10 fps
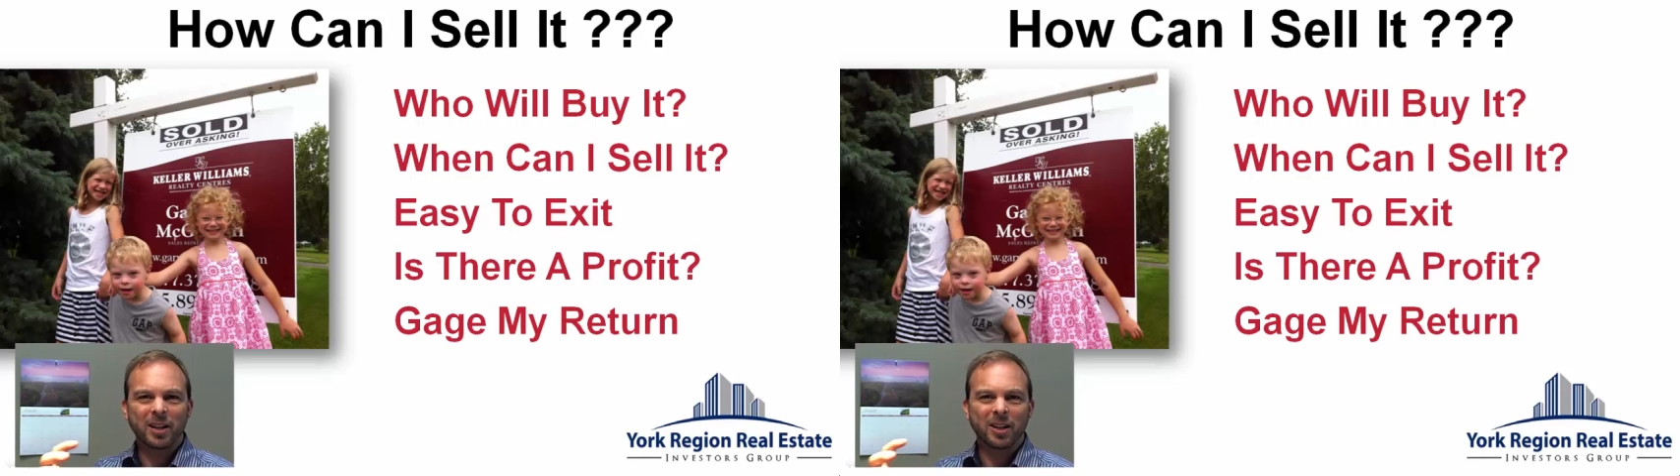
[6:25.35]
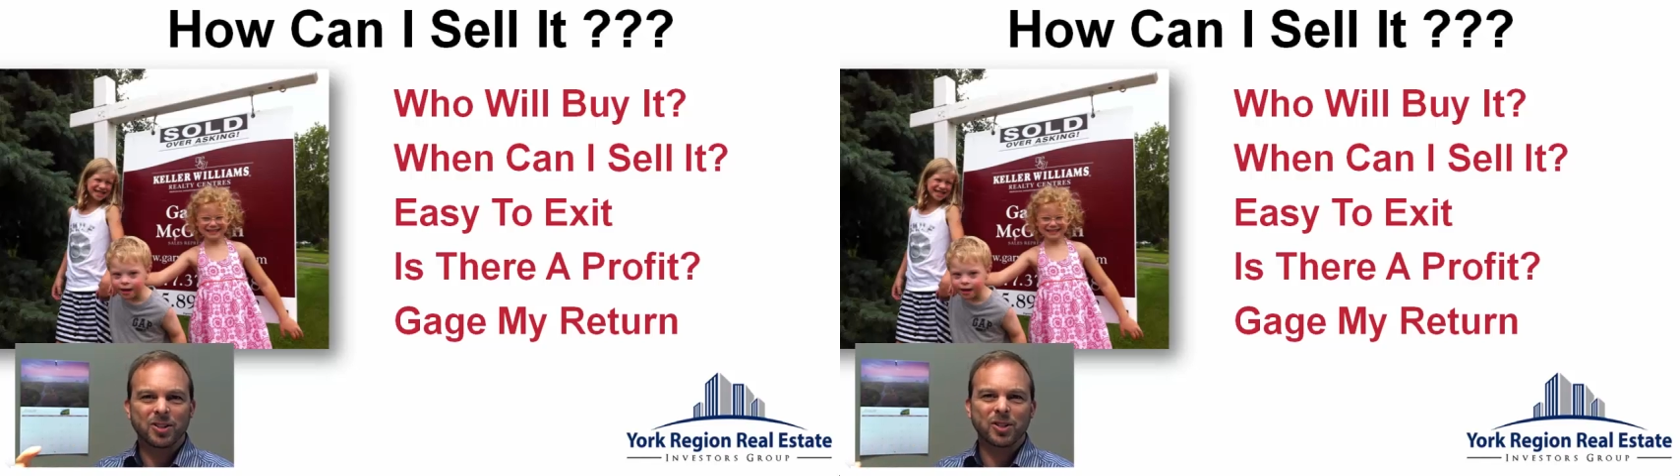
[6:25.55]

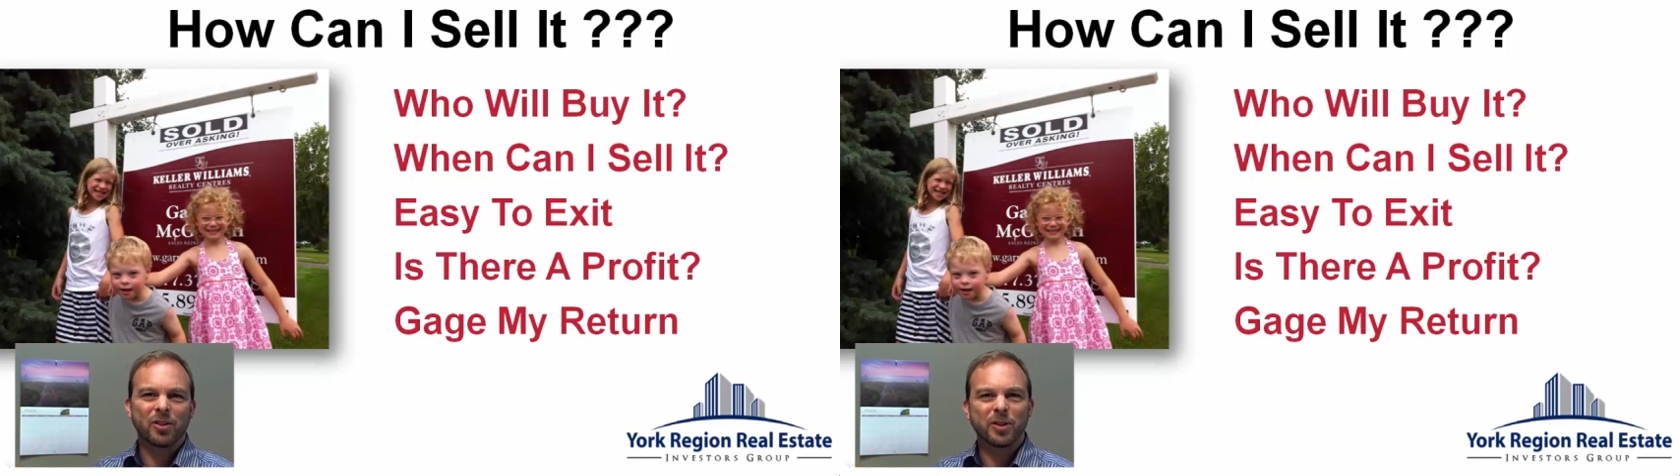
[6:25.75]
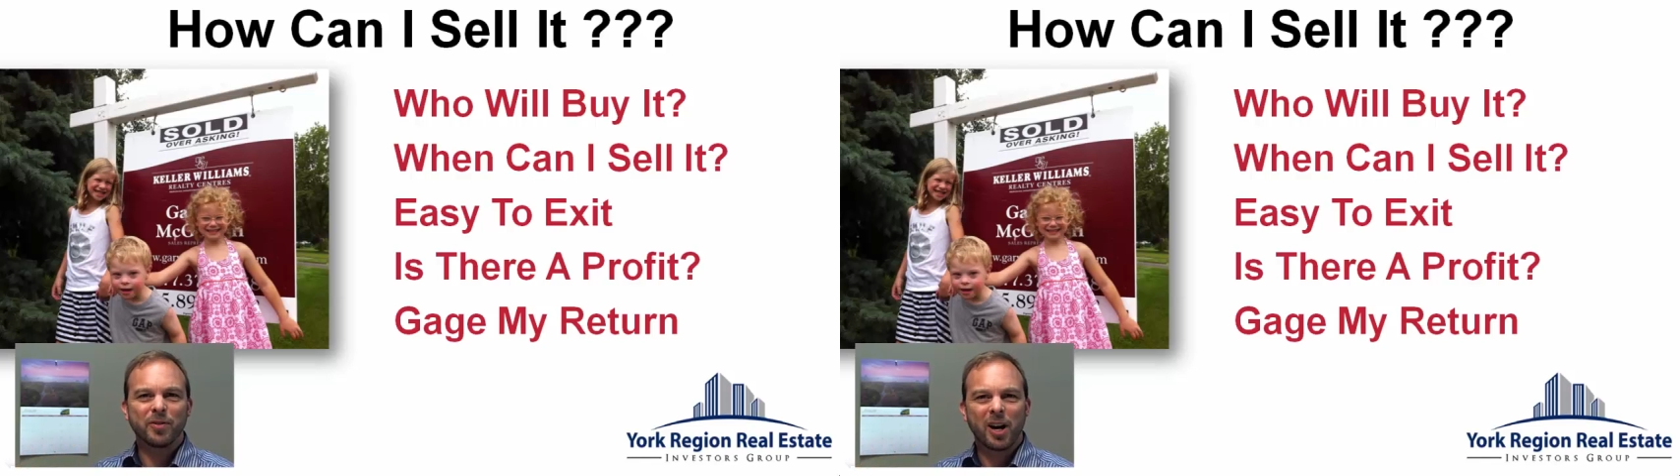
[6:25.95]

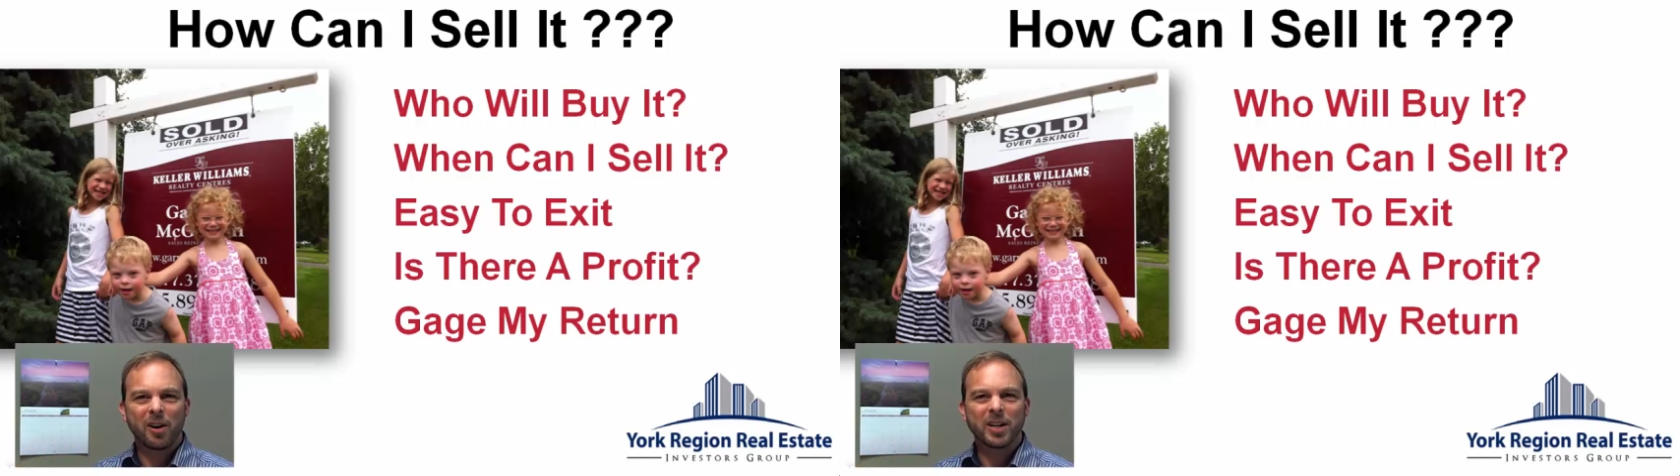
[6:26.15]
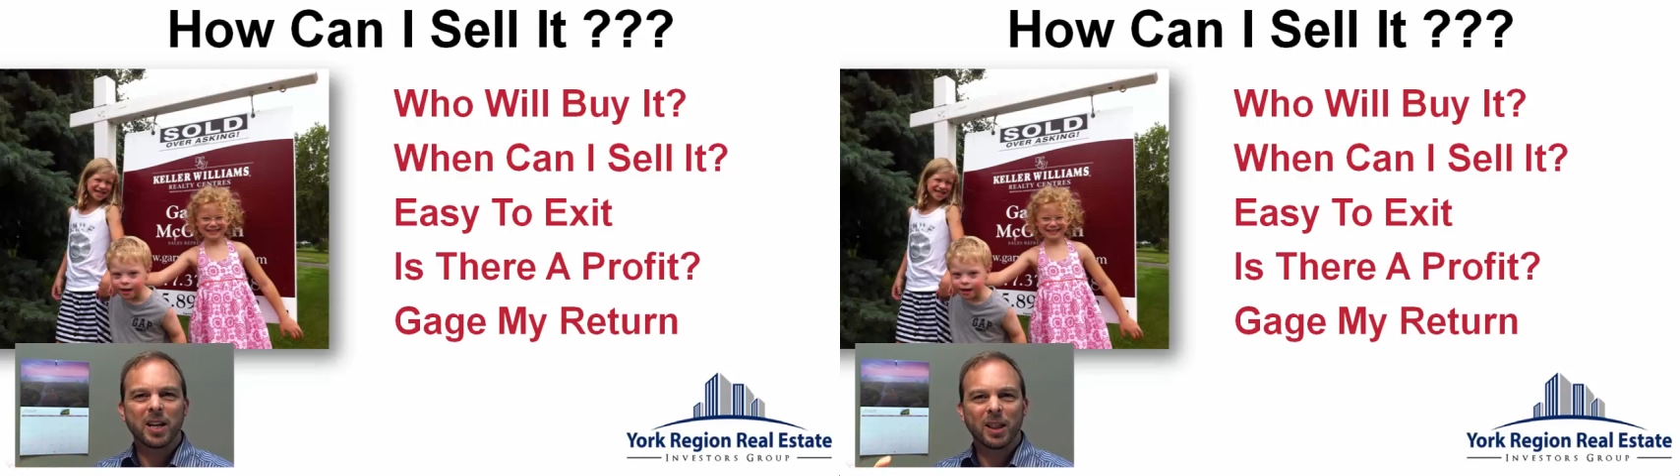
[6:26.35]
conservative
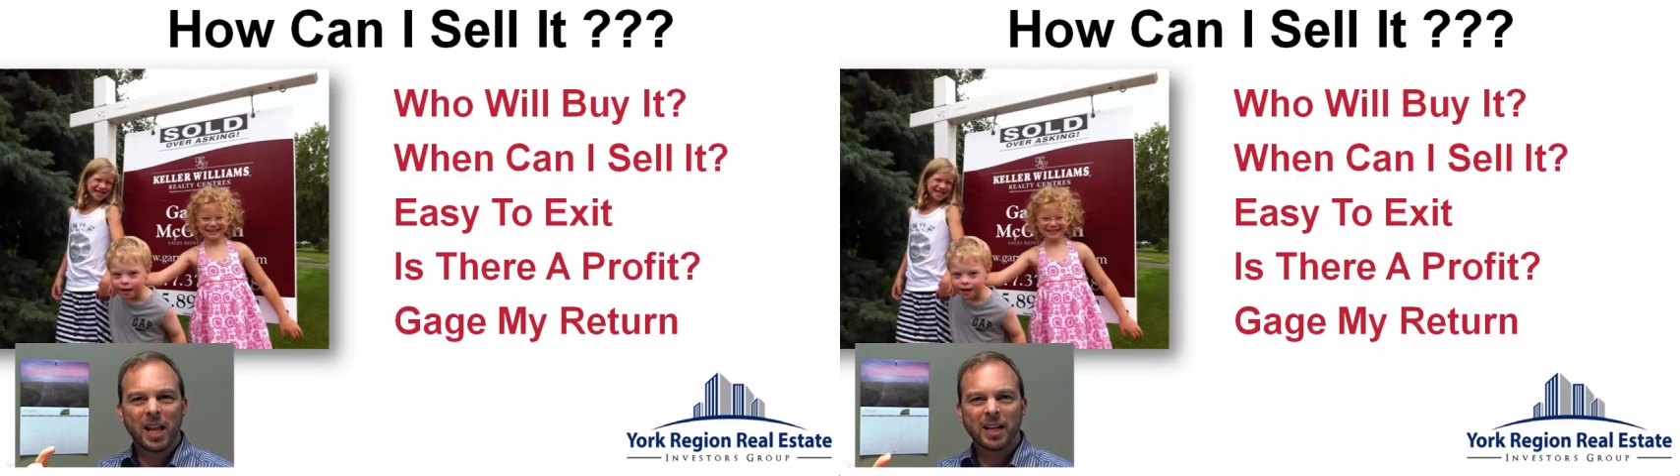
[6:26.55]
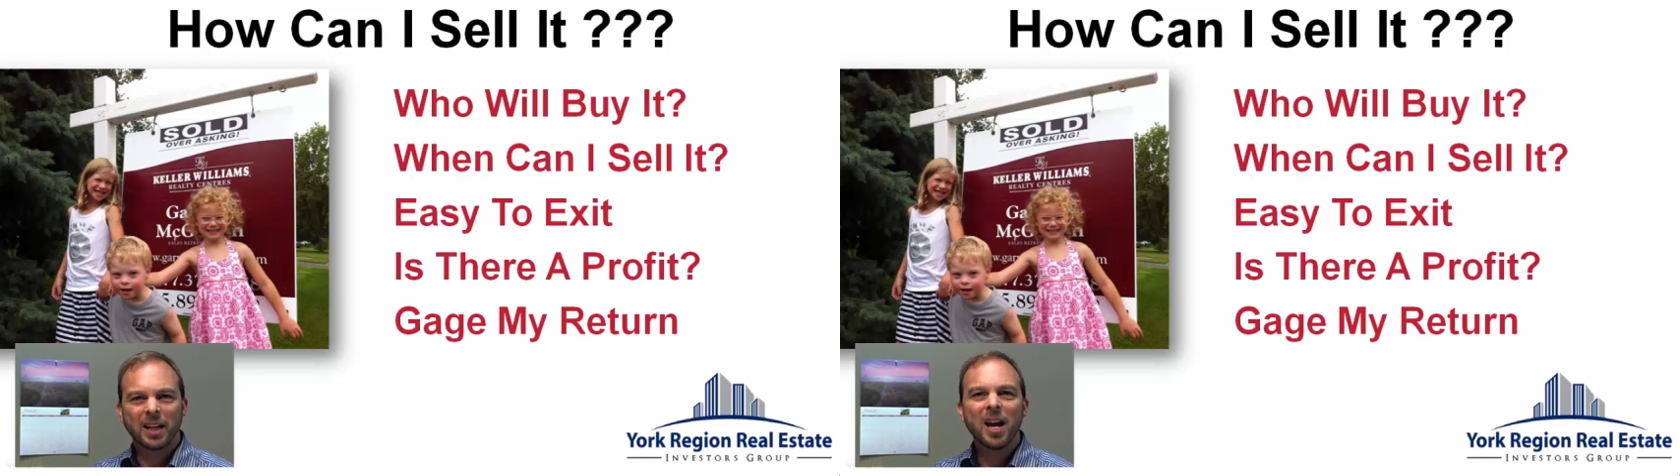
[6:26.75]
area and
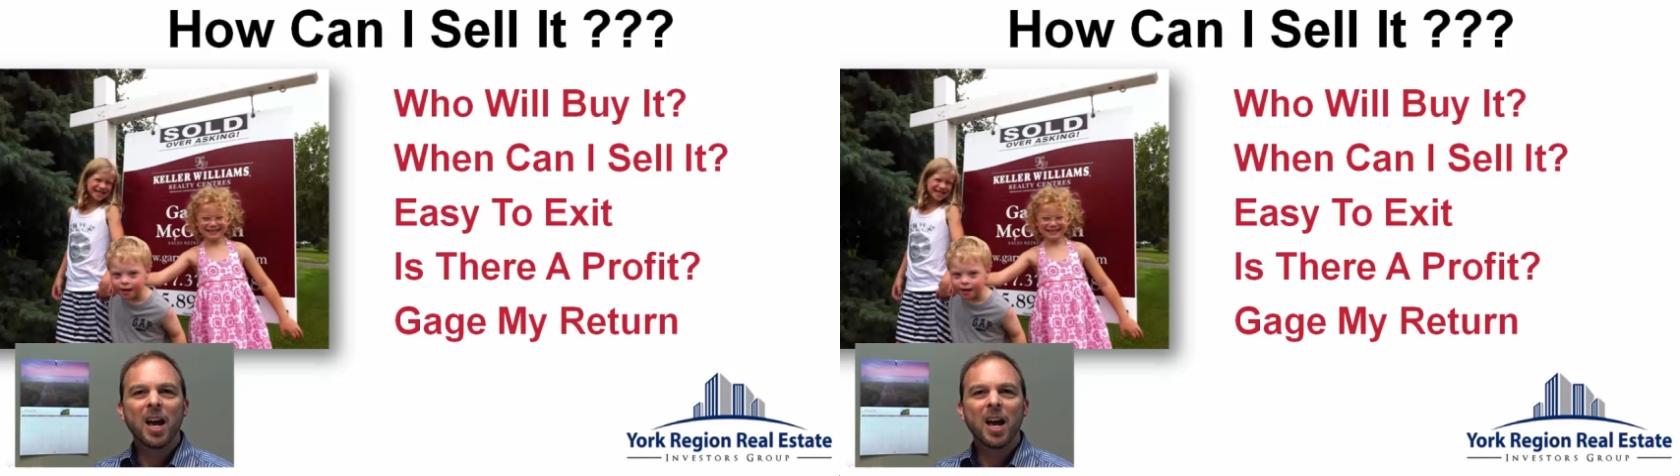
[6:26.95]
letting